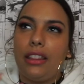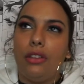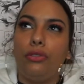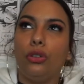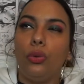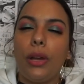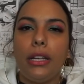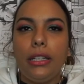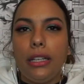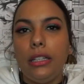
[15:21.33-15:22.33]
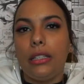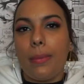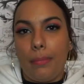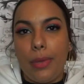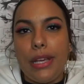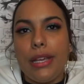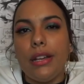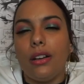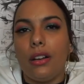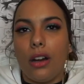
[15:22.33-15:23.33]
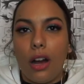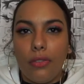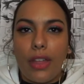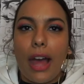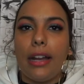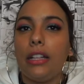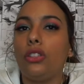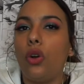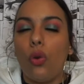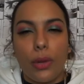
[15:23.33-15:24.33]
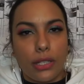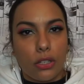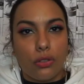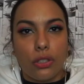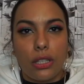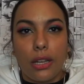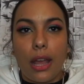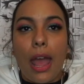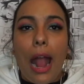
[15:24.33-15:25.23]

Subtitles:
the fluidity to me of that is always interesting.